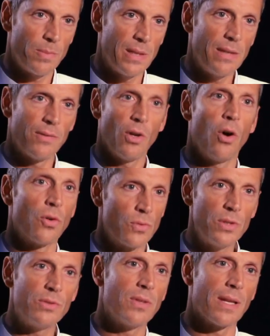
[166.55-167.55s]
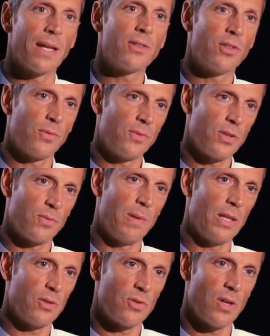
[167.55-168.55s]
but even en route to that, just
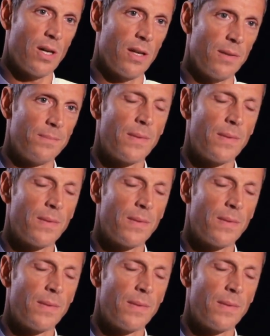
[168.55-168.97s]
being dry.